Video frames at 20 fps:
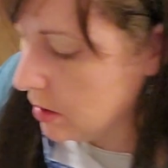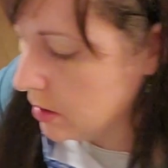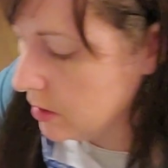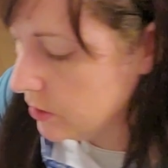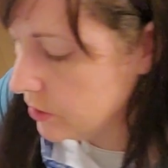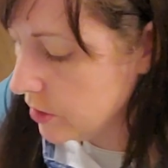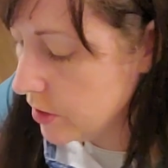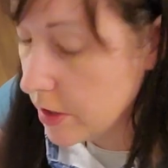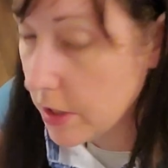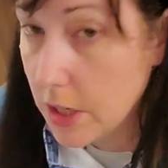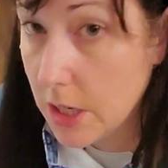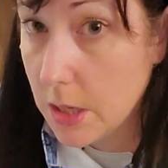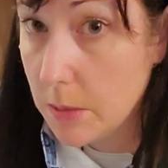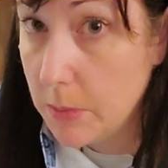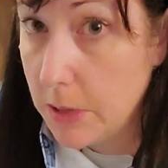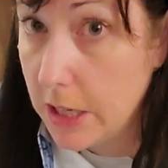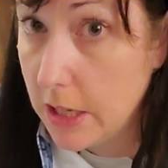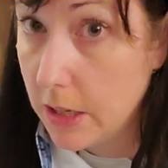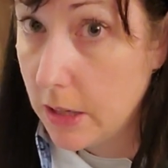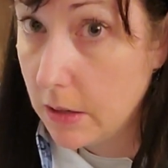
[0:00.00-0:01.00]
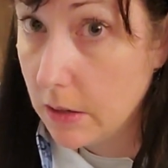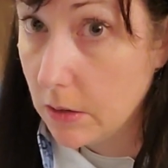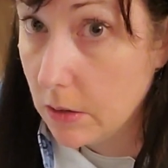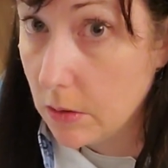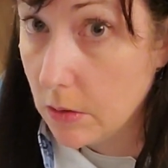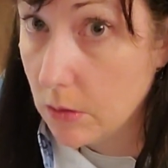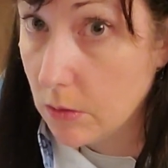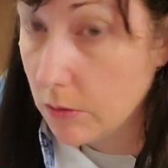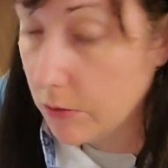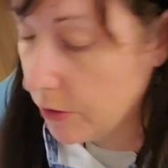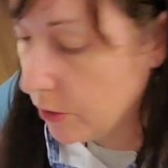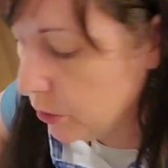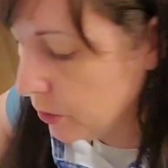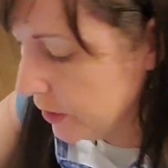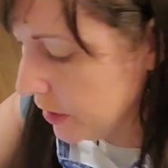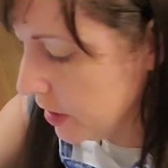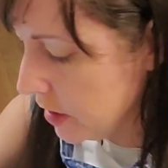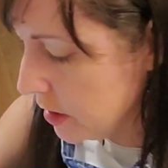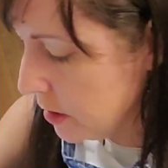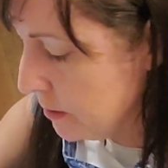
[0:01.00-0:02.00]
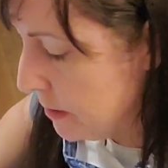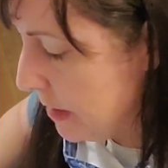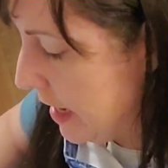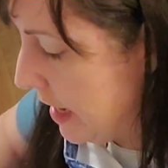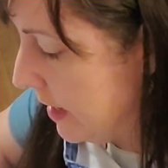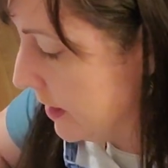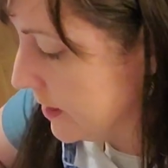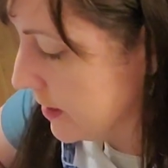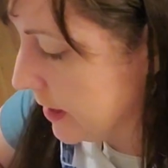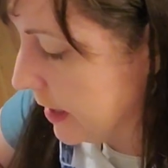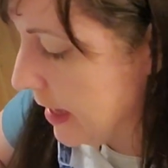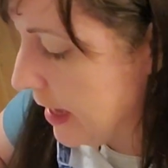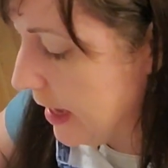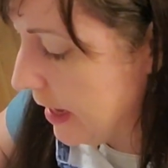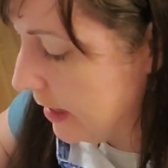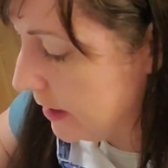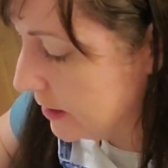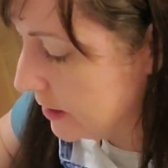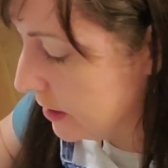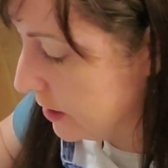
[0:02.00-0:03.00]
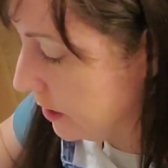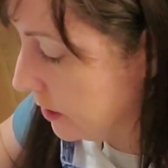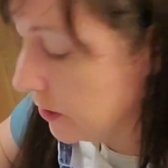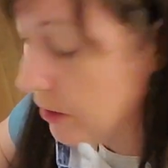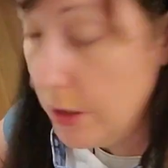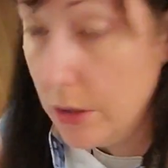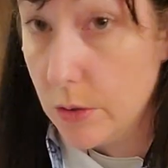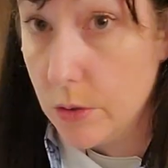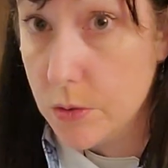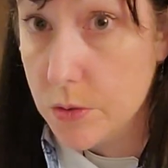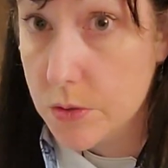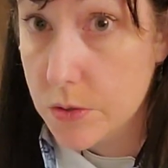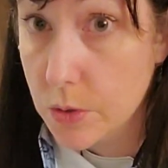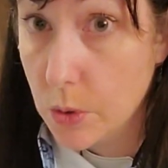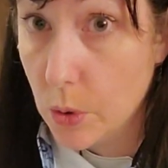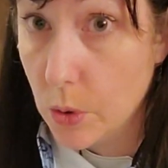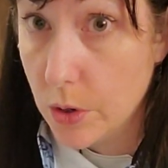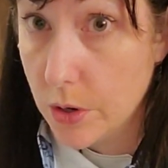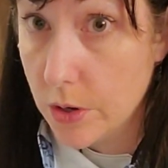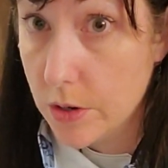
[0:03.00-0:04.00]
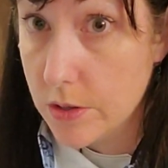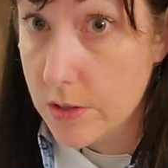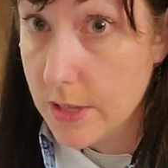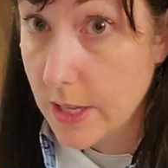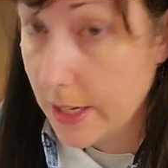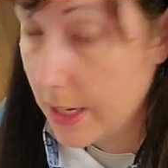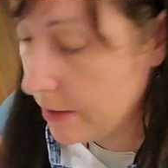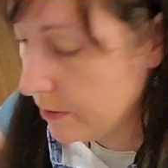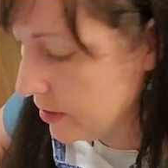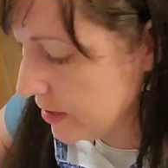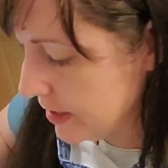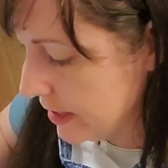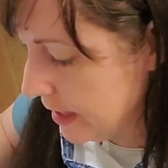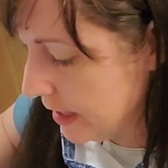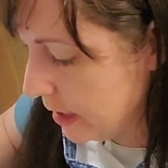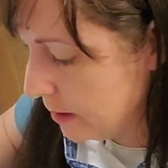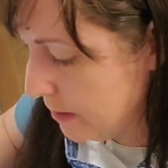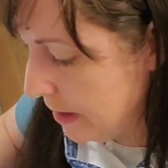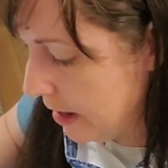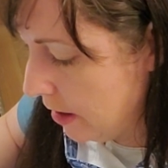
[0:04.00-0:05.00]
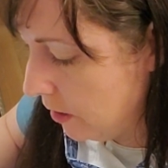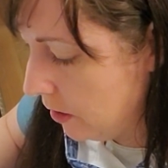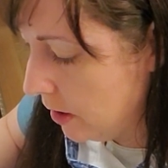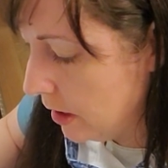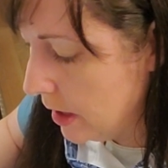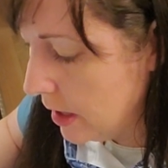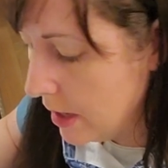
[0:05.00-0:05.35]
So you're going to be folding your mask at those corners, like I was saying about